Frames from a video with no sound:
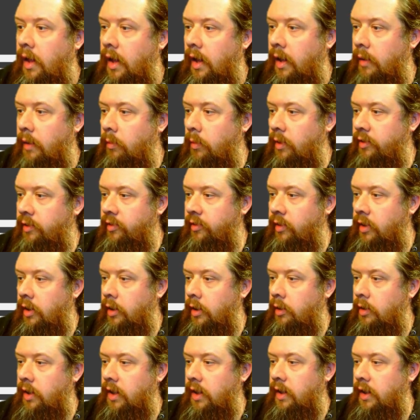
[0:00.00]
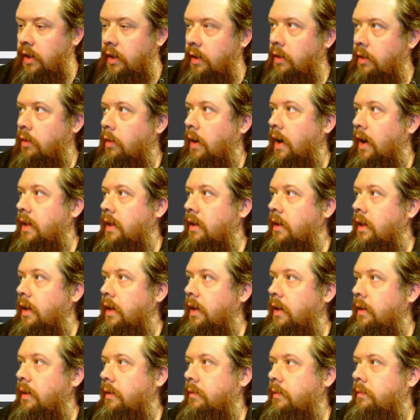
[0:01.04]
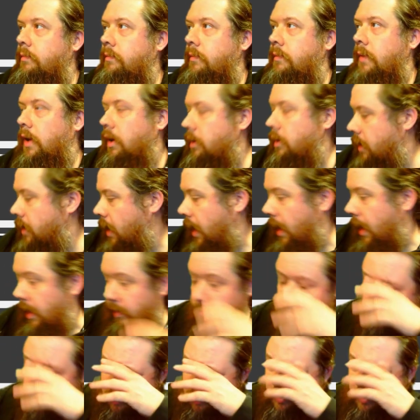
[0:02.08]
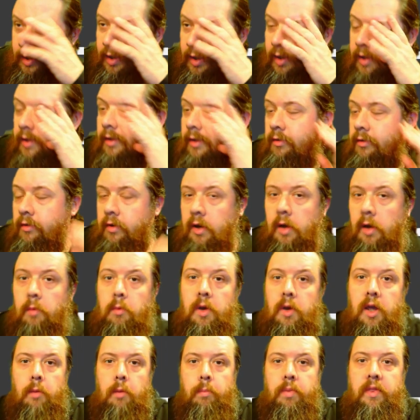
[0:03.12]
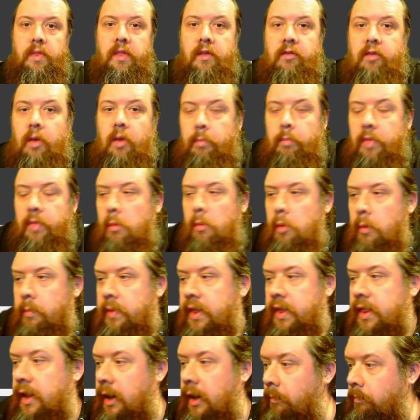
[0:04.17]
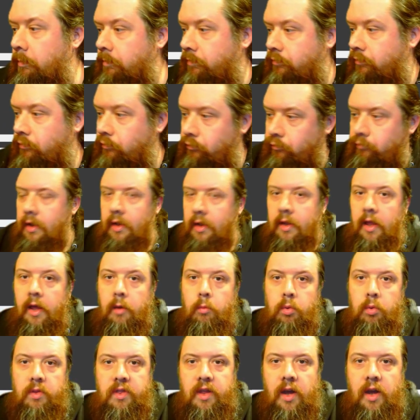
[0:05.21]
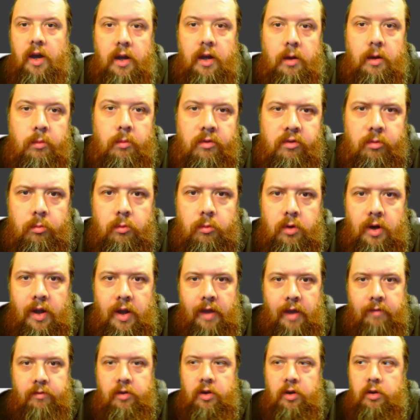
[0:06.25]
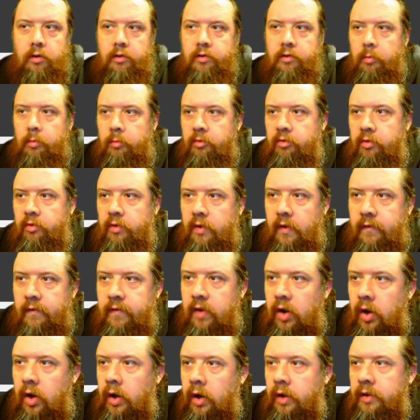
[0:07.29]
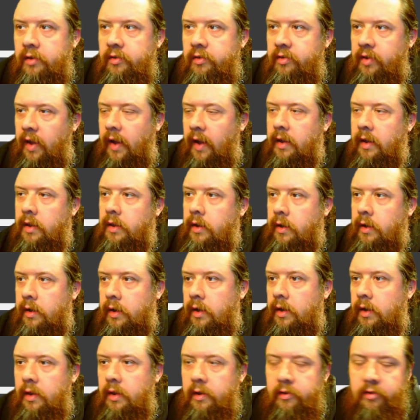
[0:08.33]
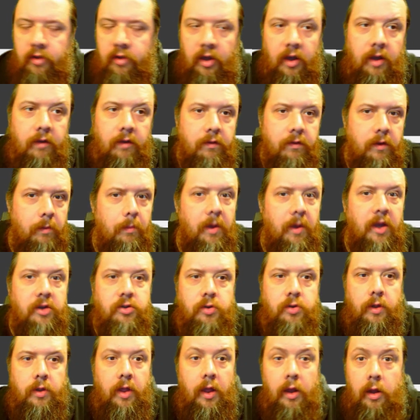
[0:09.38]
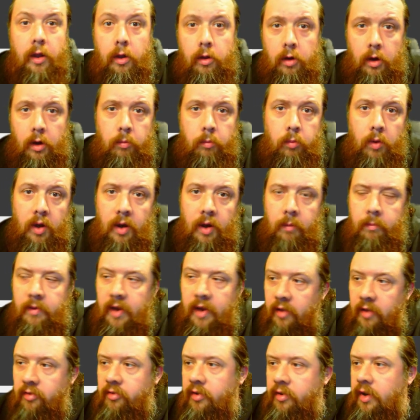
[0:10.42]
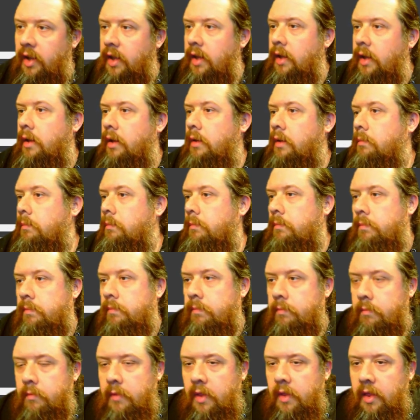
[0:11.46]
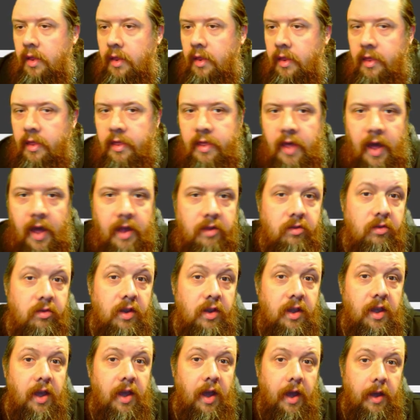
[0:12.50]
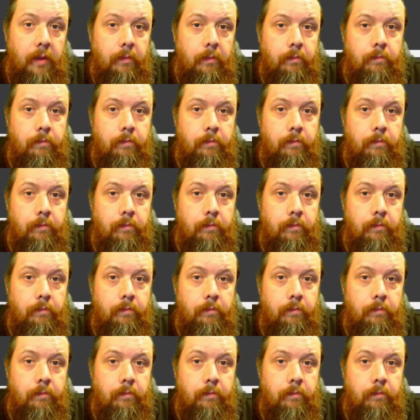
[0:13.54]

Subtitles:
I wasn't loading it correctly. Okay. So now when I open this up, they won't be there. Like with the items, I'm going to have to do some sort of hard set clearing the save to make sure they load up when I'm testing. That's okay.